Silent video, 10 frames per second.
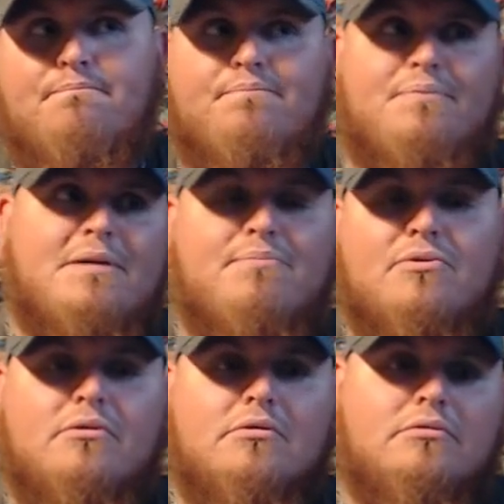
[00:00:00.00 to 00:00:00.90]

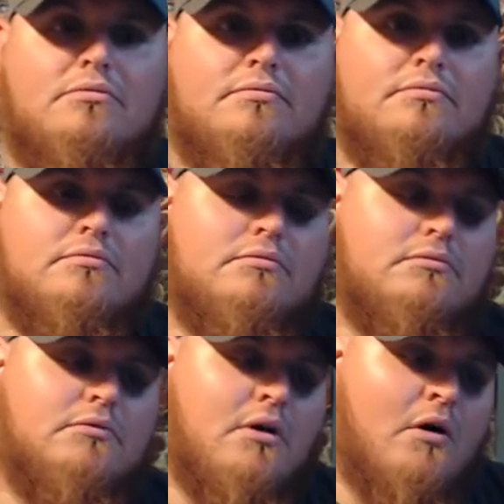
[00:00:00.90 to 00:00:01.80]
people
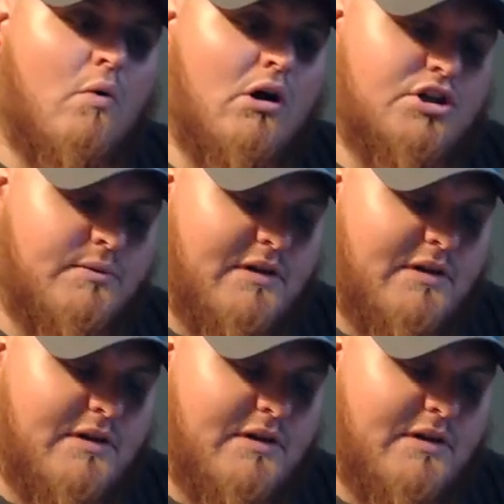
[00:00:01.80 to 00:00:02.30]
are watching my